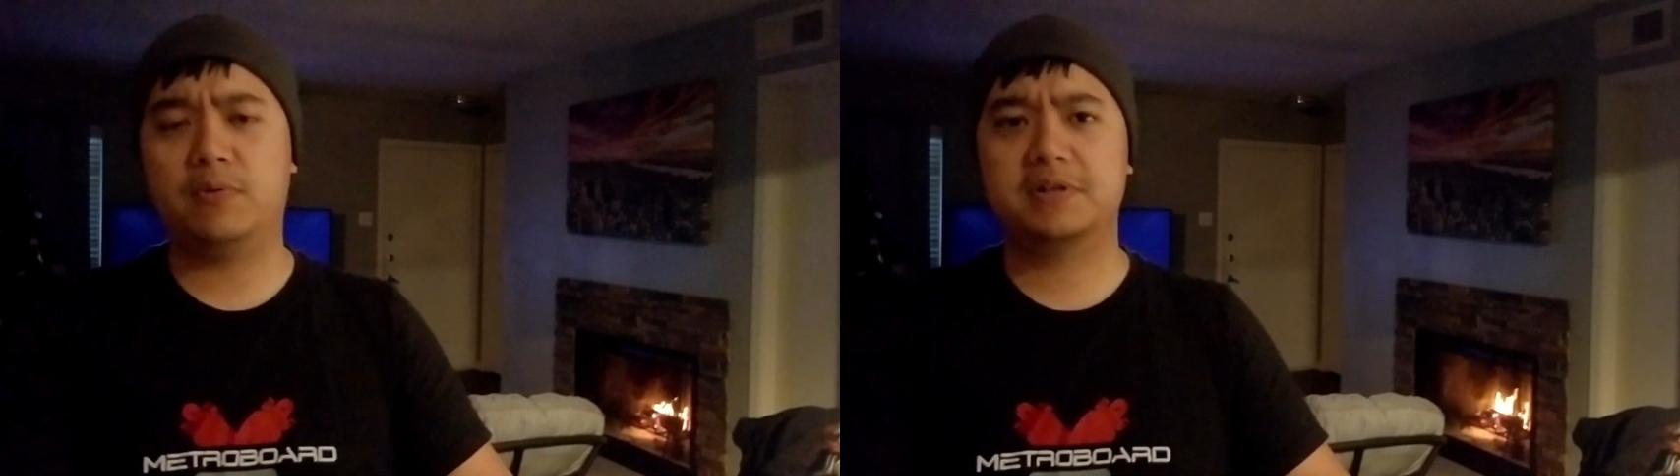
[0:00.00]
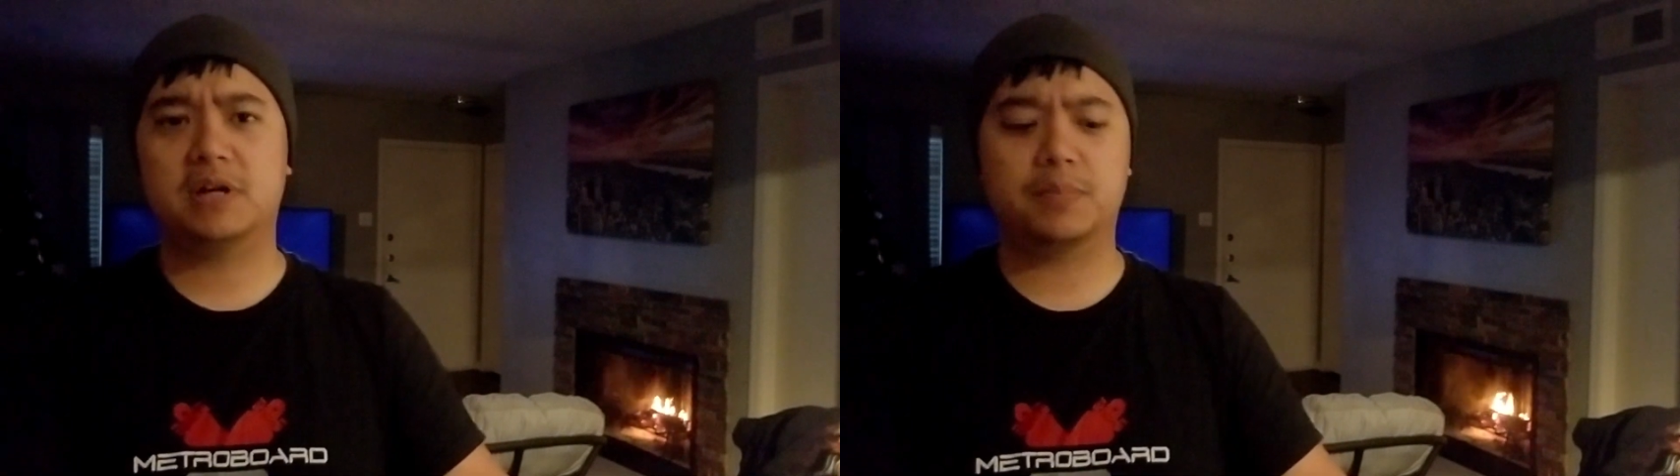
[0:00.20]

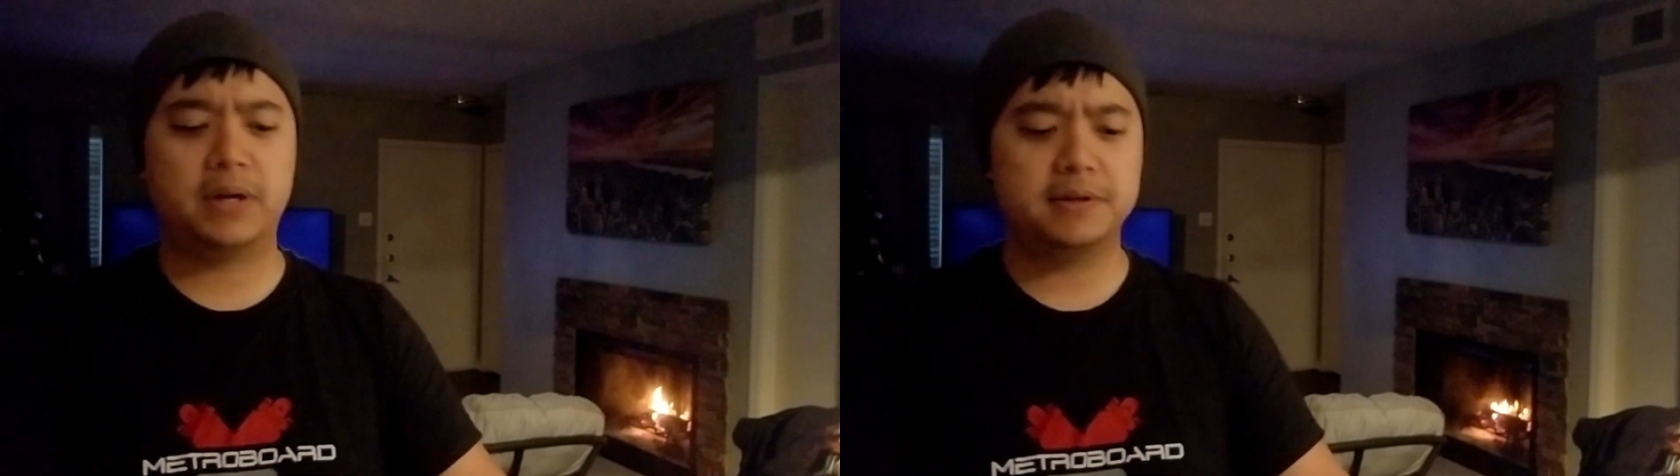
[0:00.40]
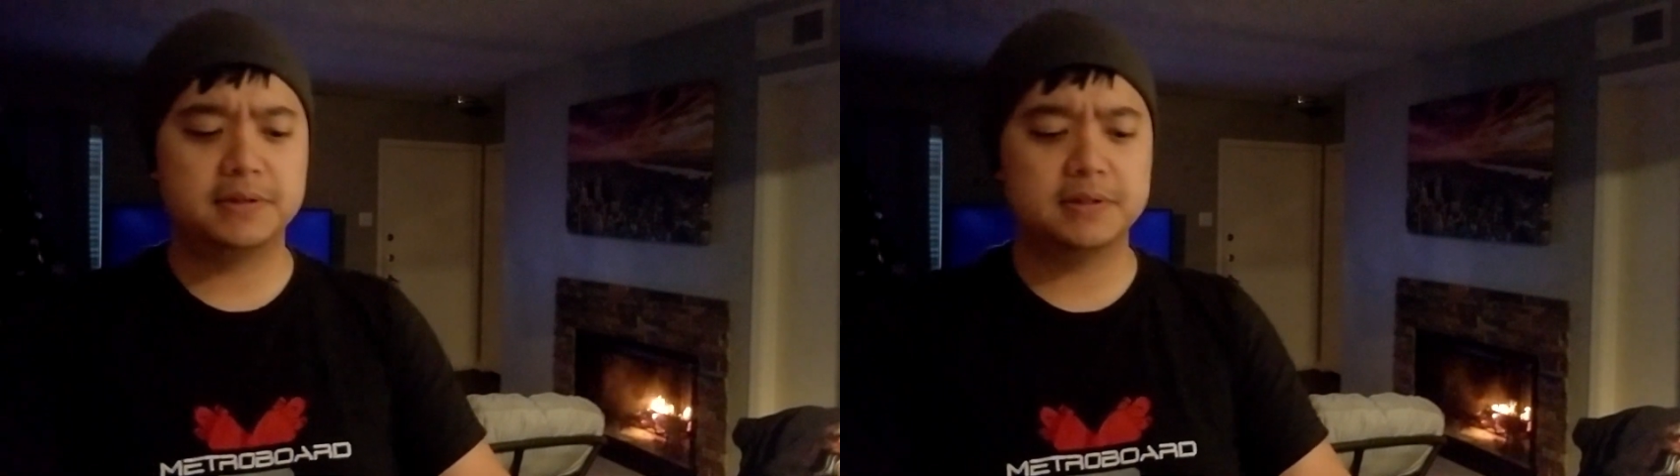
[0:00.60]
want to talk
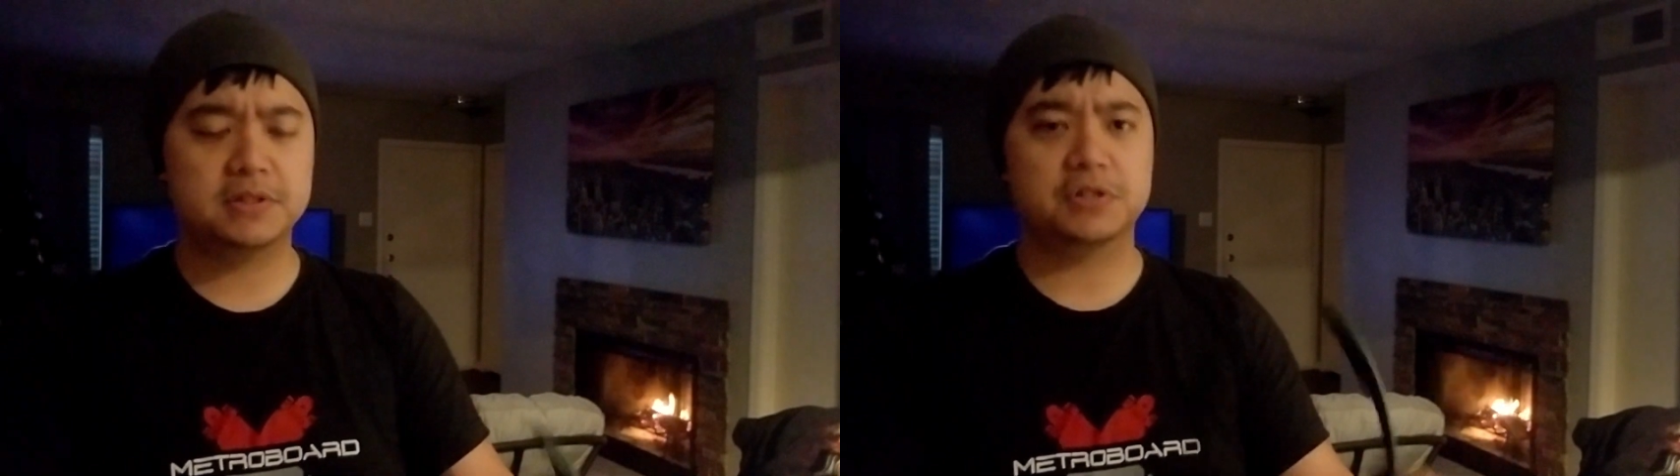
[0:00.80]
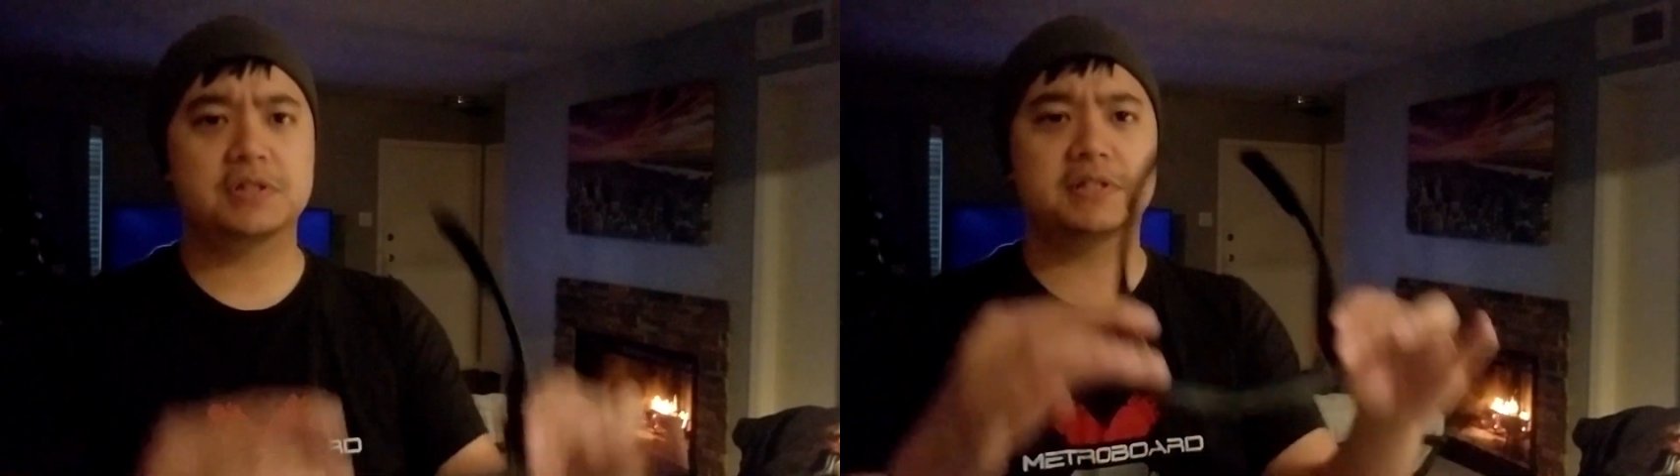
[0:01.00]
about
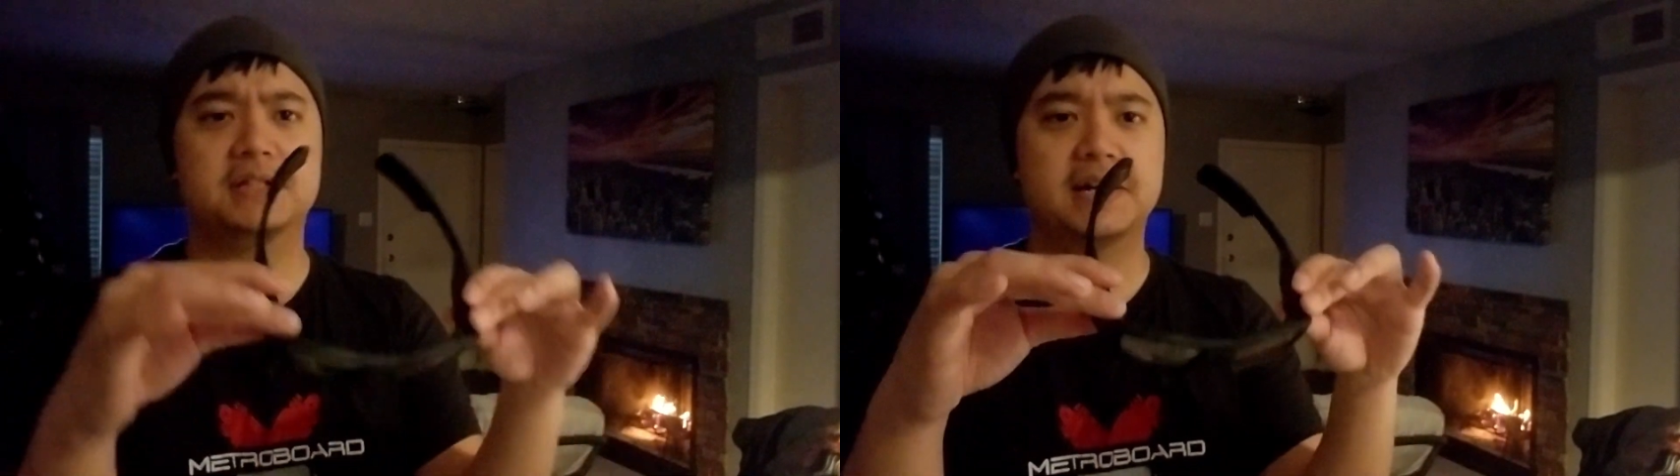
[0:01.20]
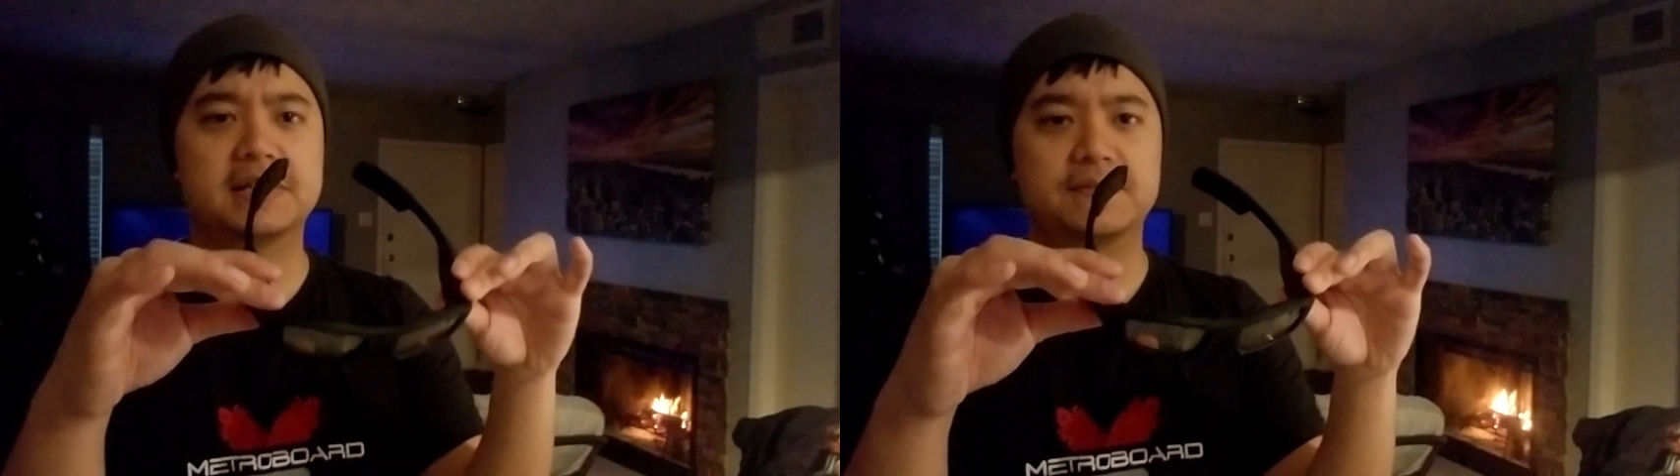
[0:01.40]
is just the
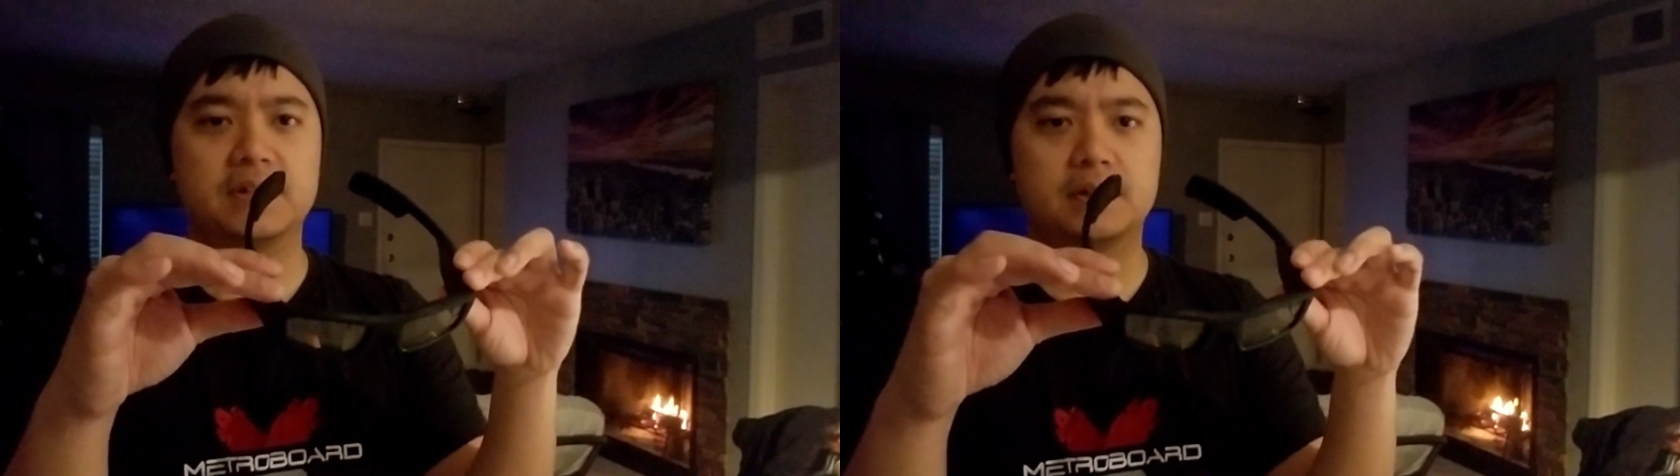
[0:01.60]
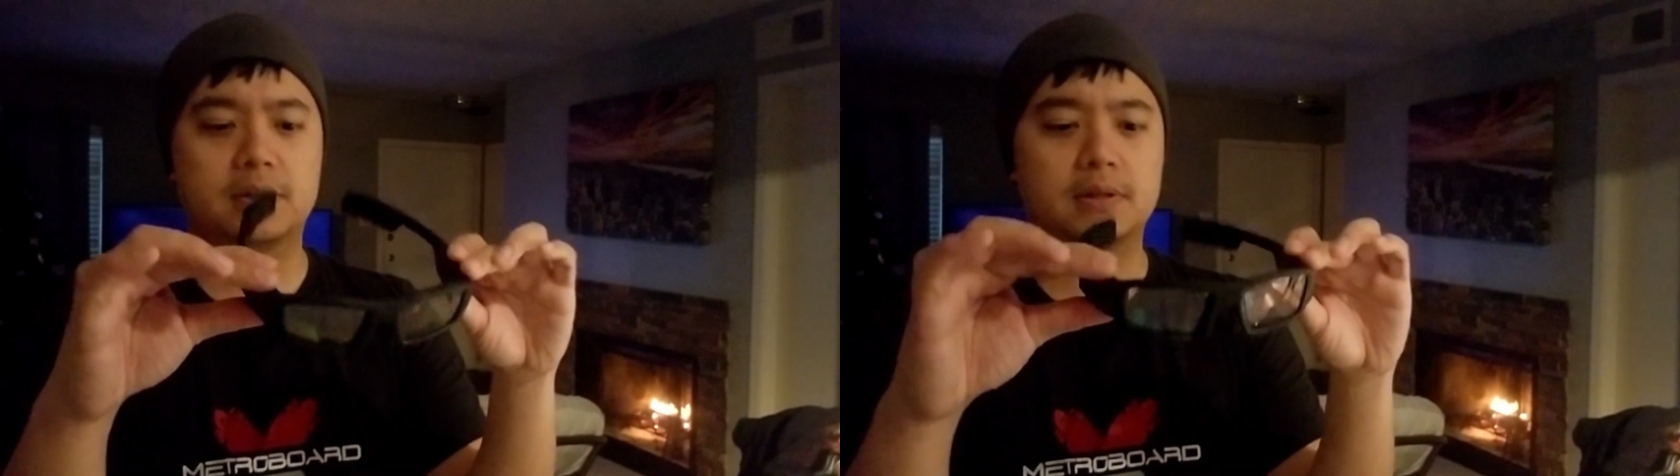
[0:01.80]
size of it.